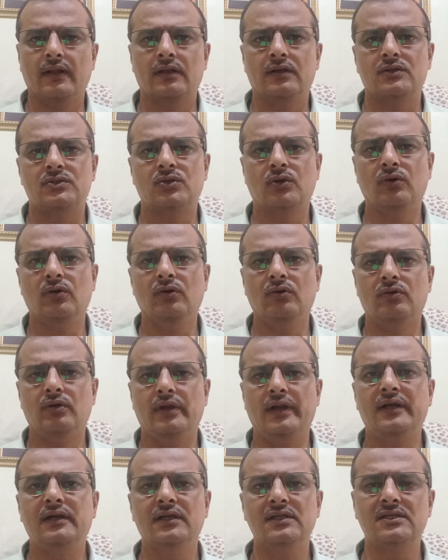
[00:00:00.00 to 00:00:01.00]
So,
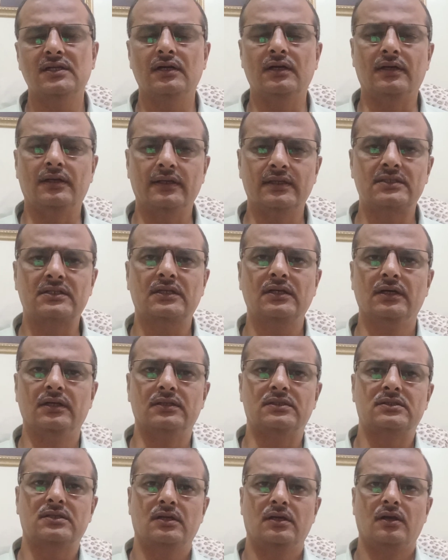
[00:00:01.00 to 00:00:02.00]
let us
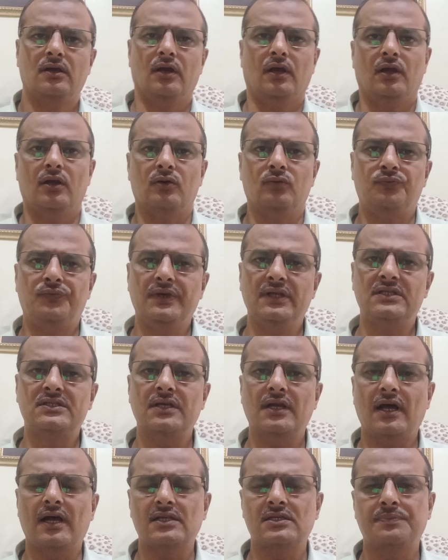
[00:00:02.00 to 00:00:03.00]
discuss
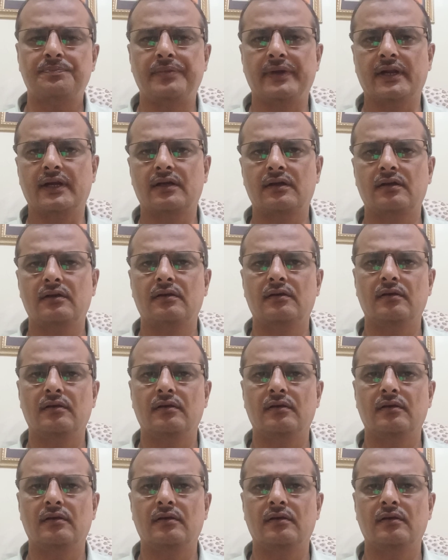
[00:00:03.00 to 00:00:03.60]
which aspect